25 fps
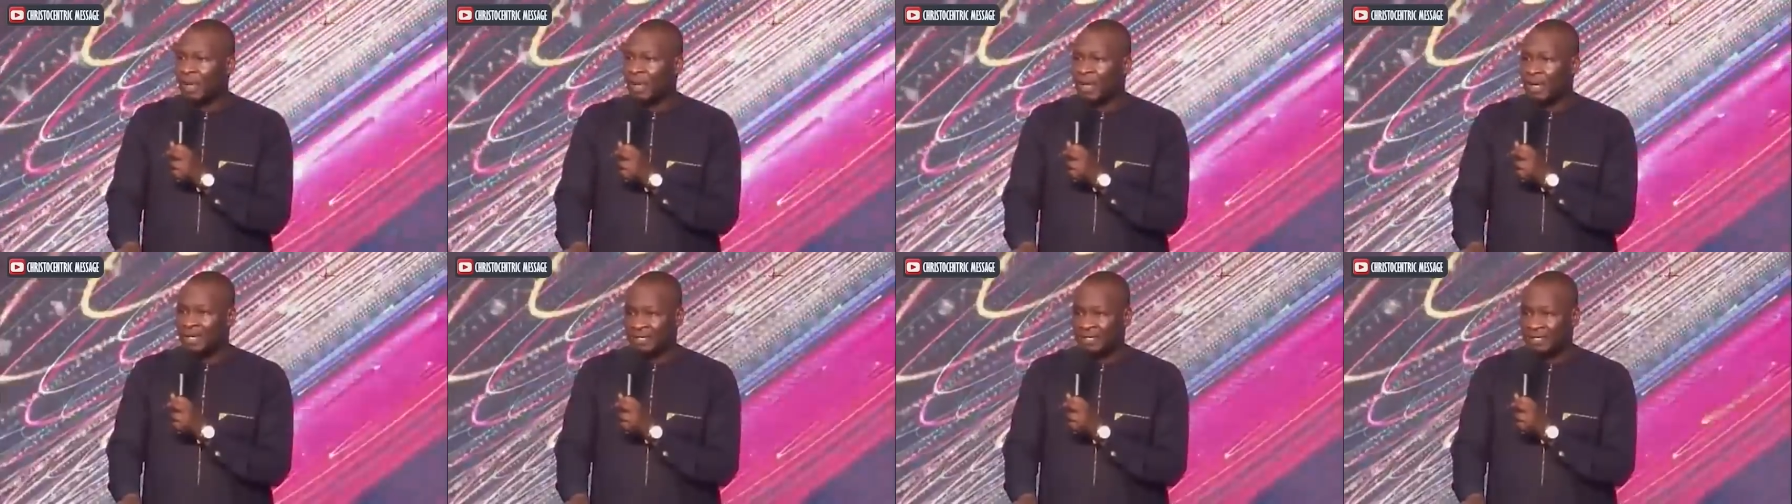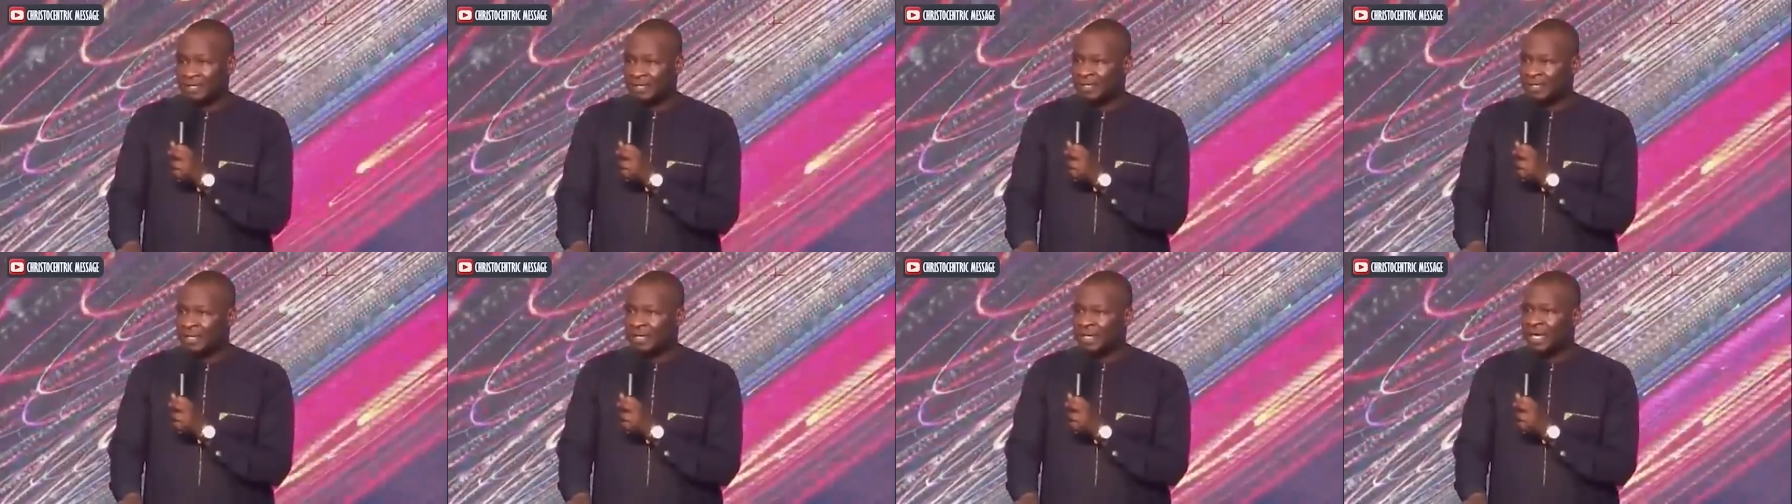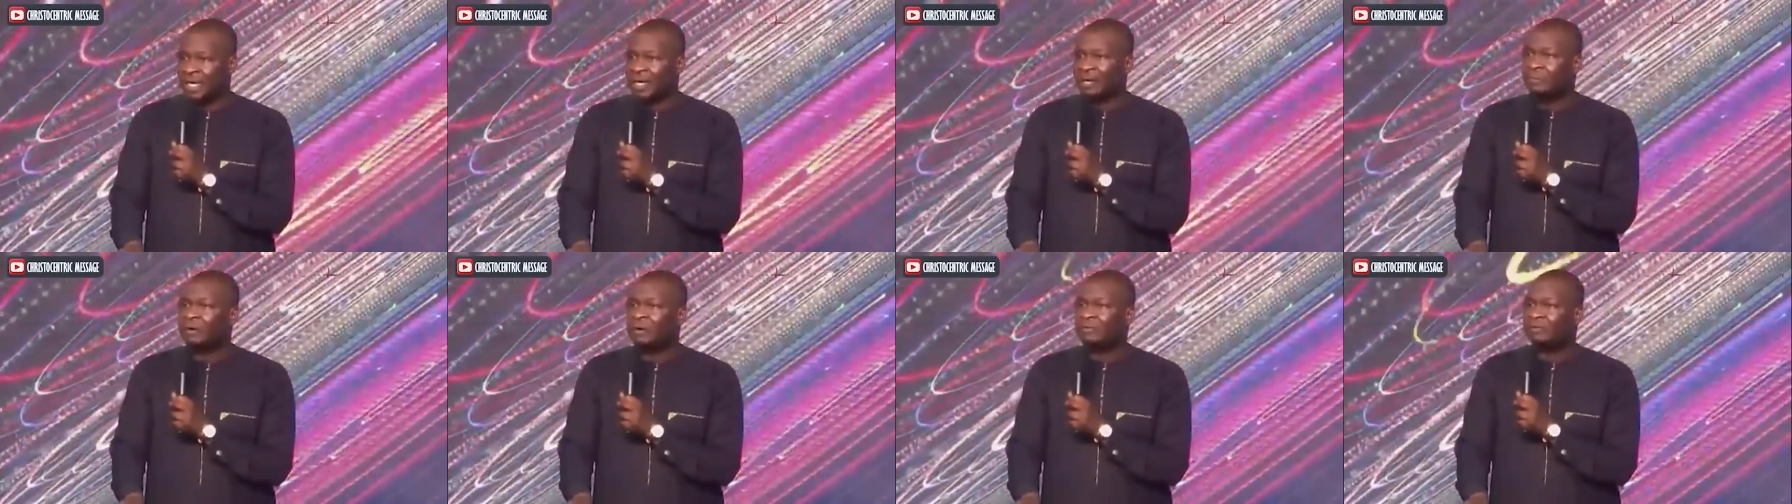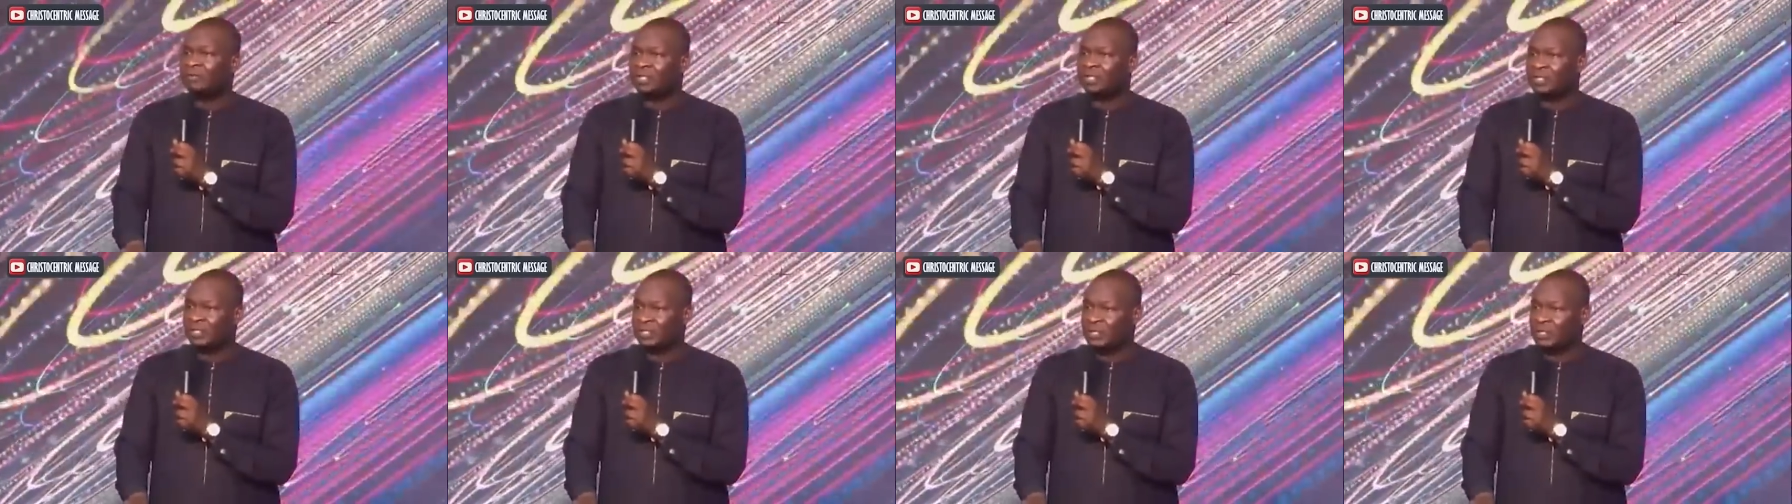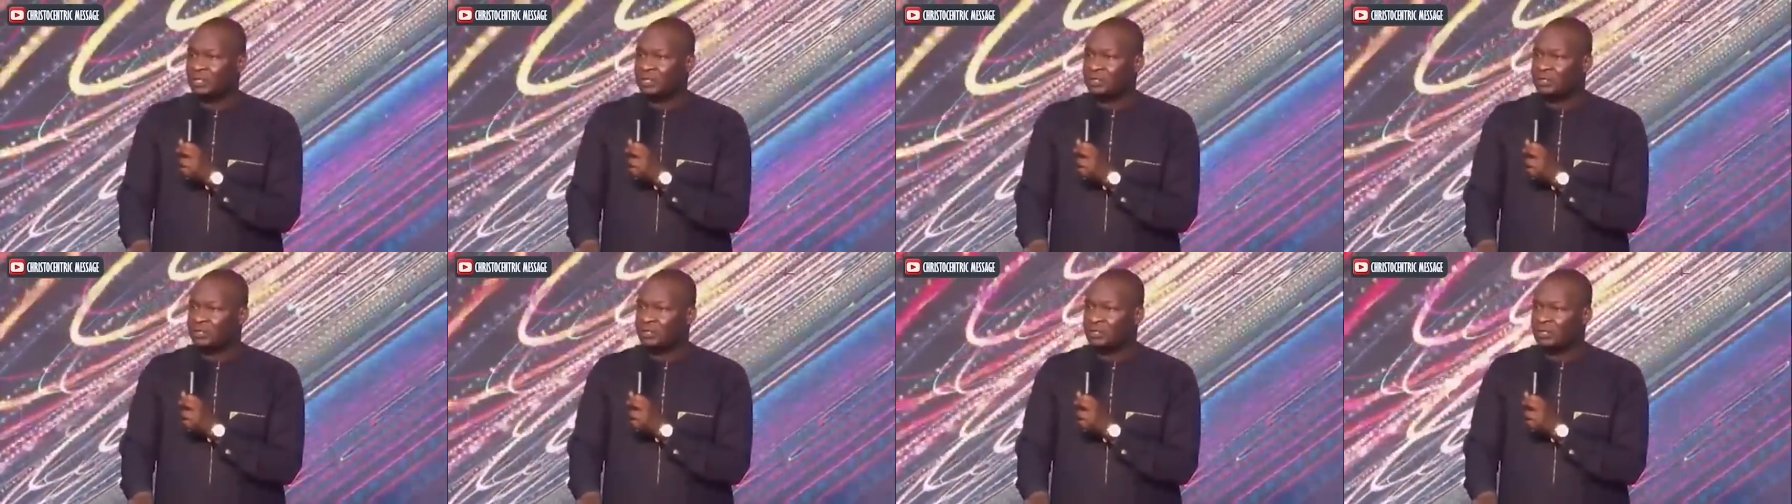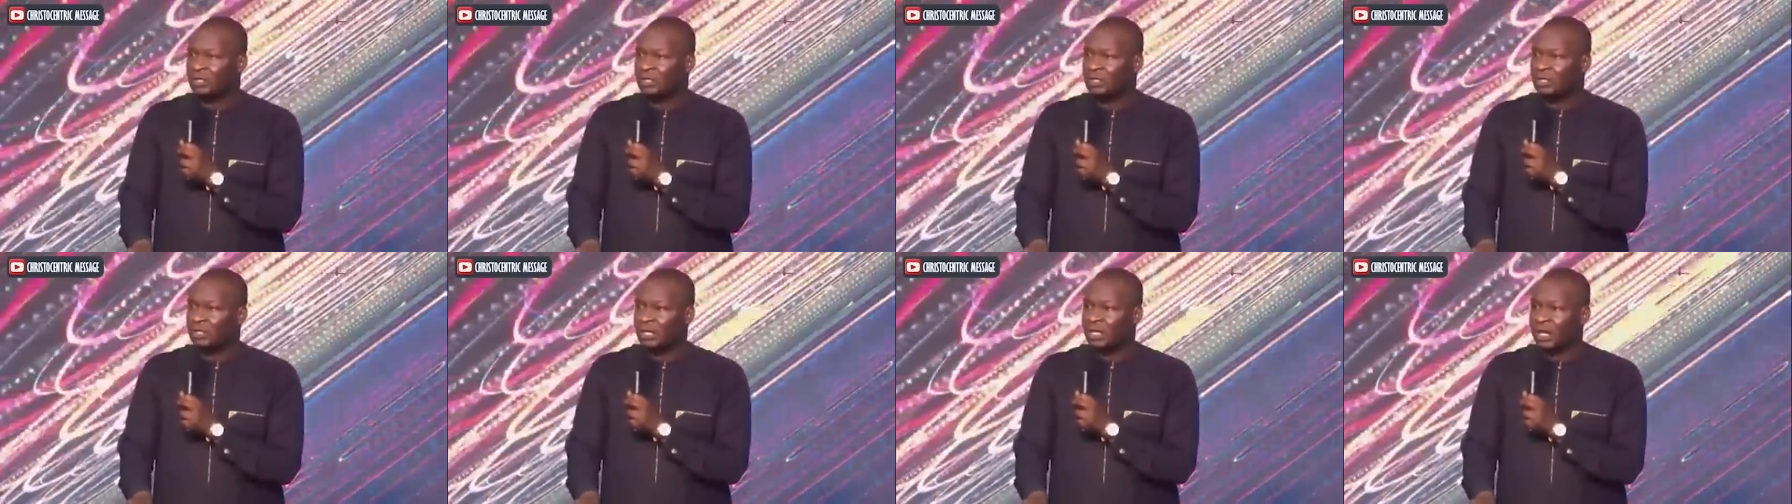And it's in the name of Jesus
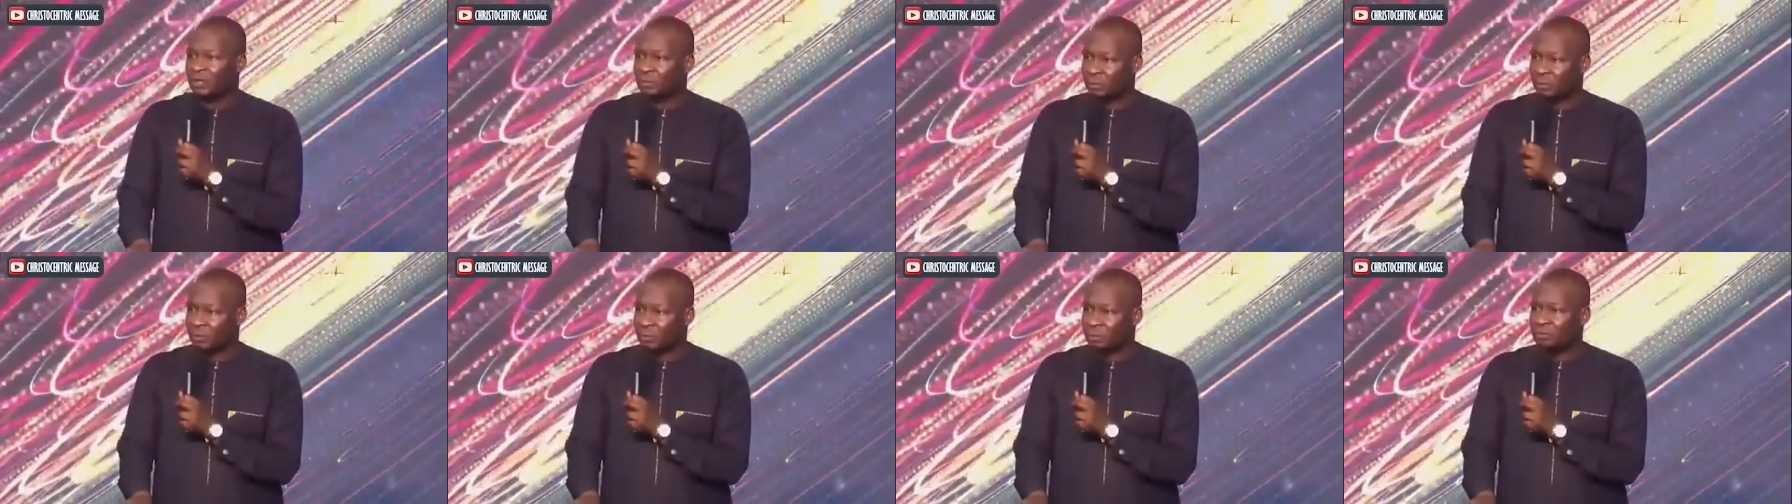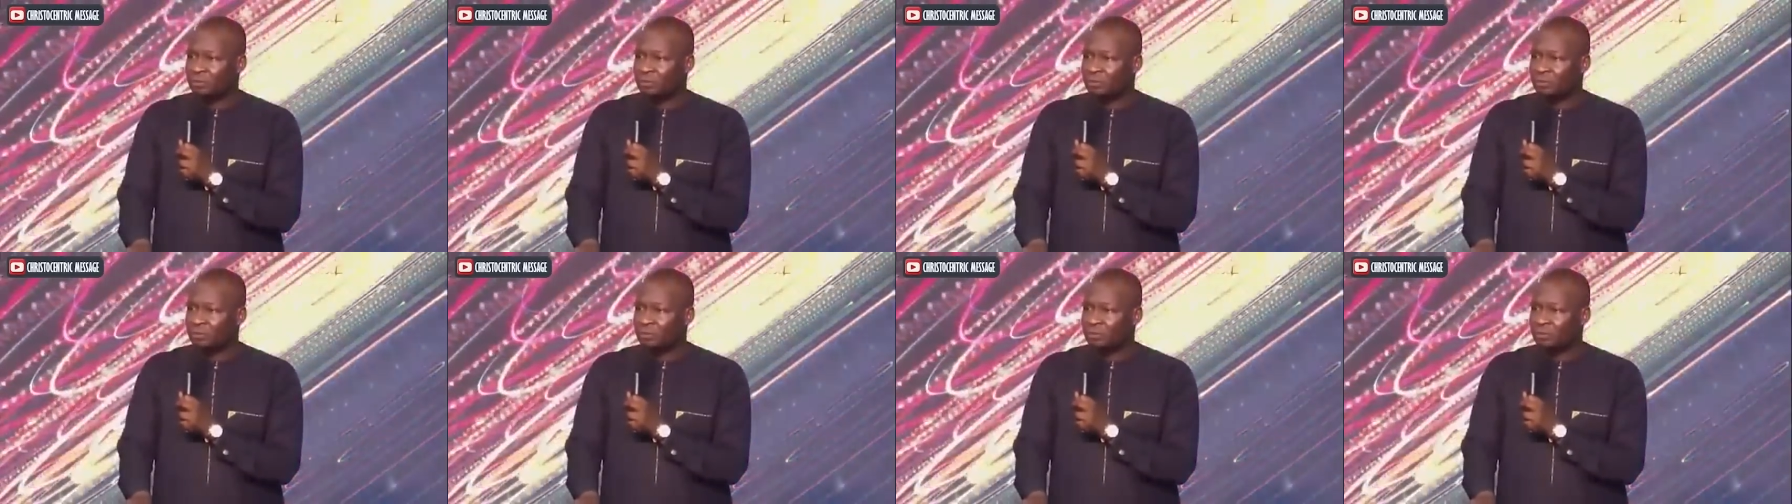that we